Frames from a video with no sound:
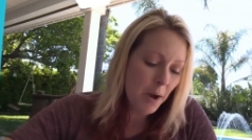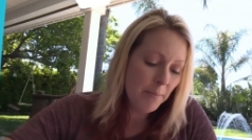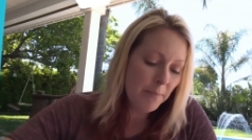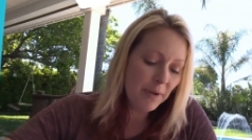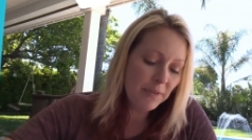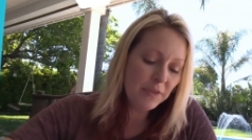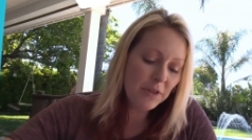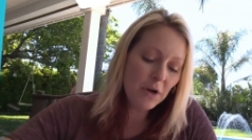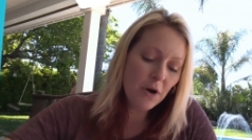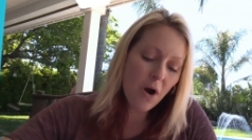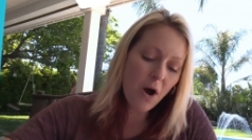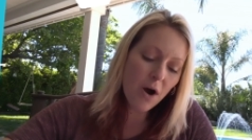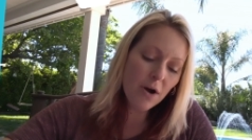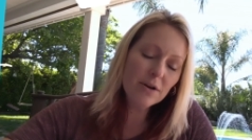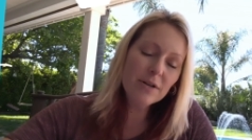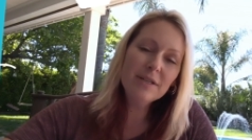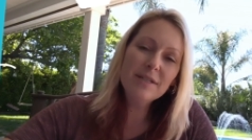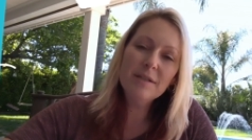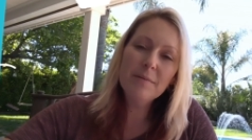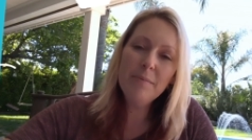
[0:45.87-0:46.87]
But there
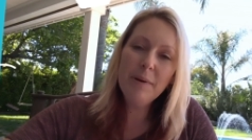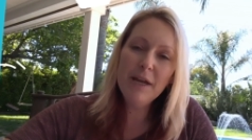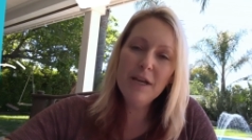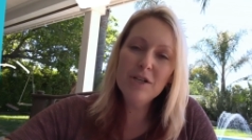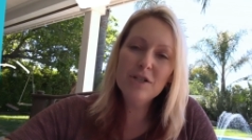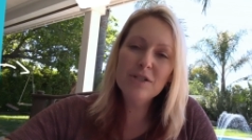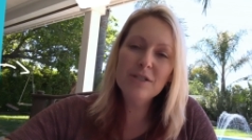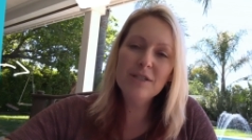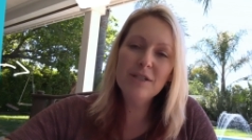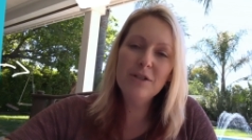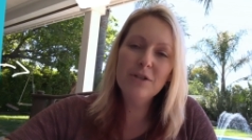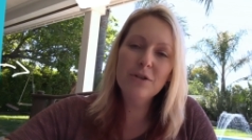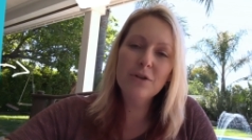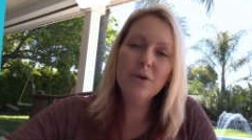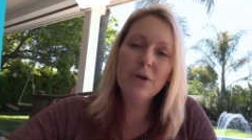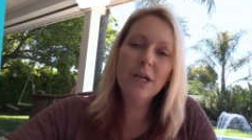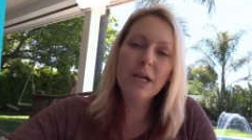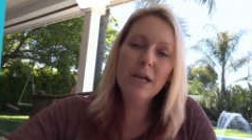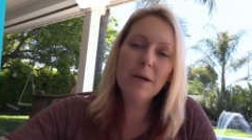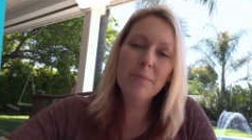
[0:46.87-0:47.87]
are some pages that you're
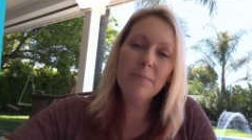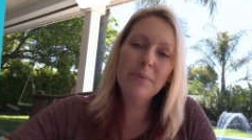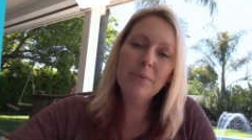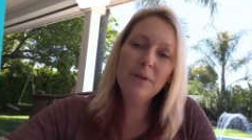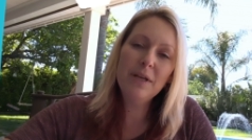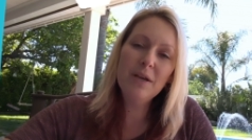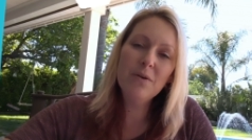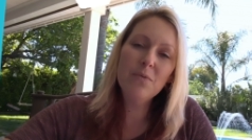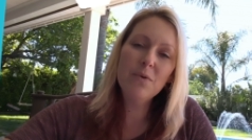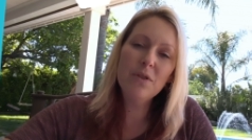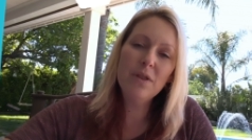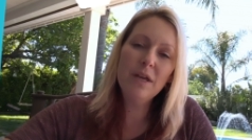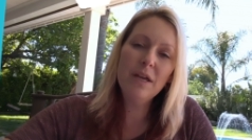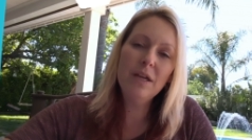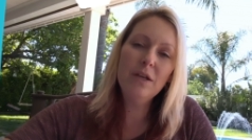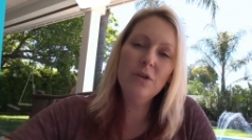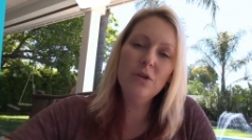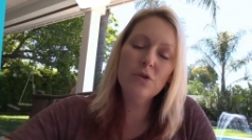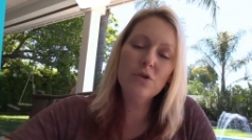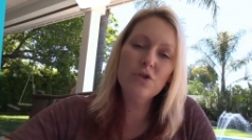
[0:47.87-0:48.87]
going to complete
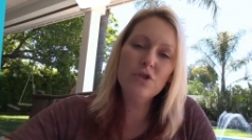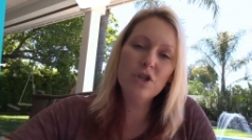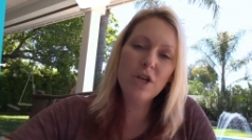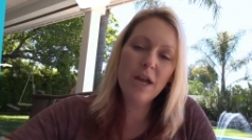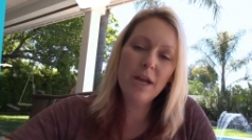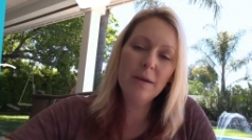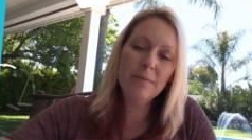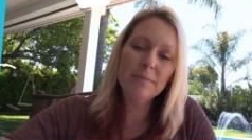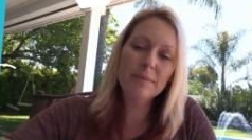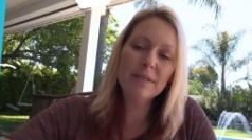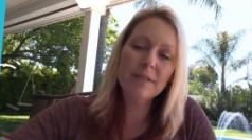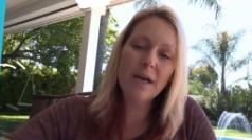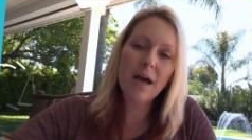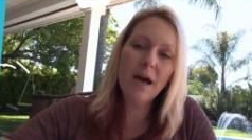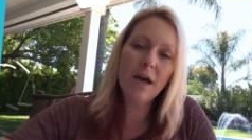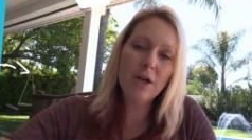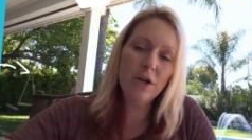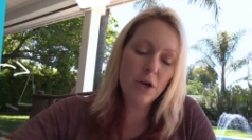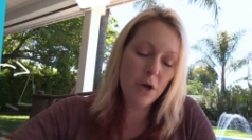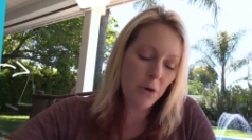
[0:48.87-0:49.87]
within your James
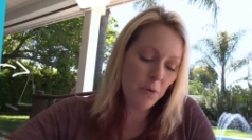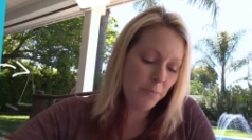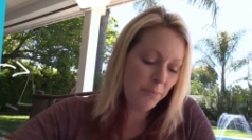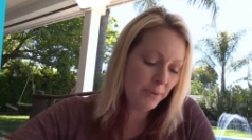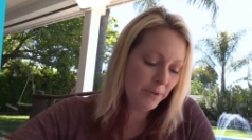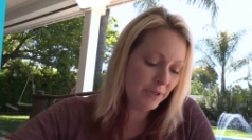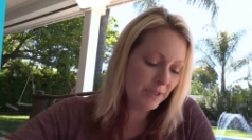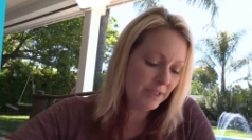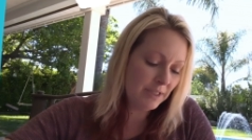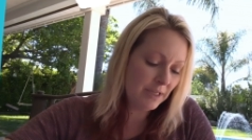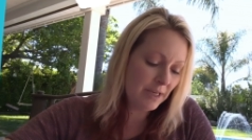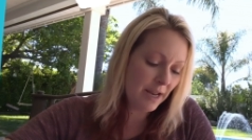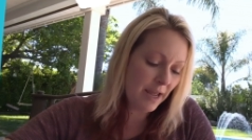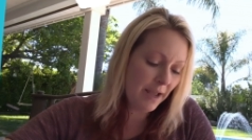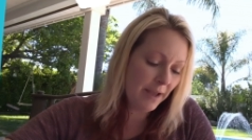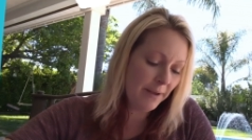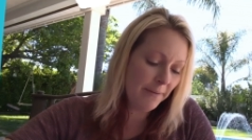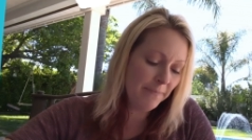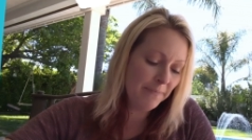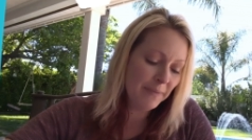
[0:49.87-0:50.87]
uh, notebook
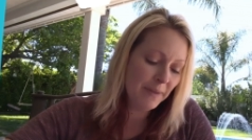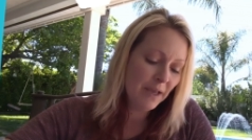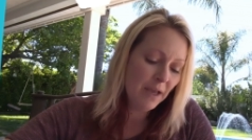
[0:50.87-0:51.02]
today.